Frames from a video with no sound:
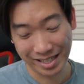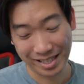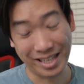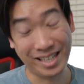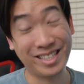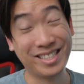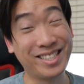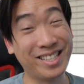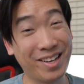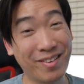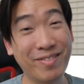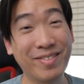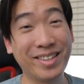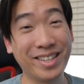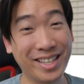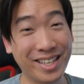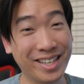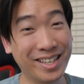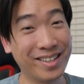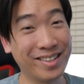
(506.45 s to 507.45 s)
that's
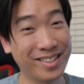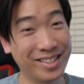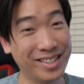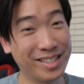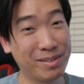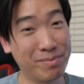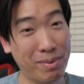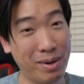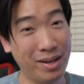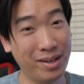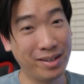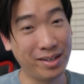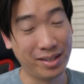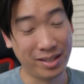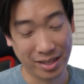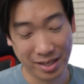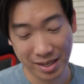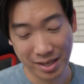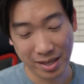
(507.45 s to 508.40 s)
definitely here in this button.